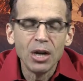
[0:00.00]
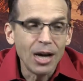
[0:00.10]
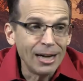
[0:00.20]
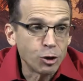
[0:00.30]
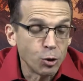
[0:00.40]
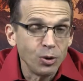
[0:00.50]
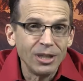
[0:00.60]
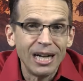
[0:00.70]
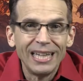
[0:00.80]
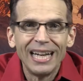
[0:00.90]
I, you know,
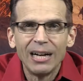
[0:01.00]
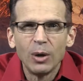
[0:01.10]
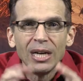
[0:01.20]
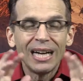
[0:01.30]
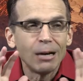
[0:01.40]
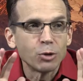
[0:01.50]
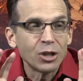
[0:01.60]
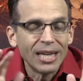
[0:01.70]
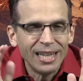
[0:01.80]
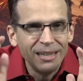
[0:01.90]
I, I, I was
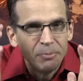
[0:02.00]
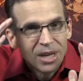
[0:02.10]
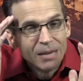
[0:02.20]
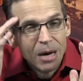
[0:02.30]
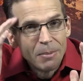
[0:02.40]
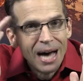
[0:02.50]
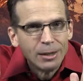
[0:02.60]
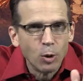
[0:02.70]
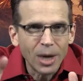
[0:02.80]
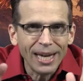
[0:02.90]
thinking in my mind,
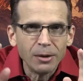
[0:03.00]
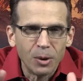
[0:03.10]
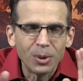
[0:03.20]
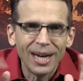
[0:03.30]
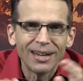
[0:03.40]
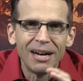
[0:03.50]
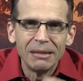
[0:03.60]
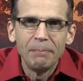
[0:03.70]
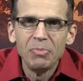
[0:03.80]
okay, okay, I got it.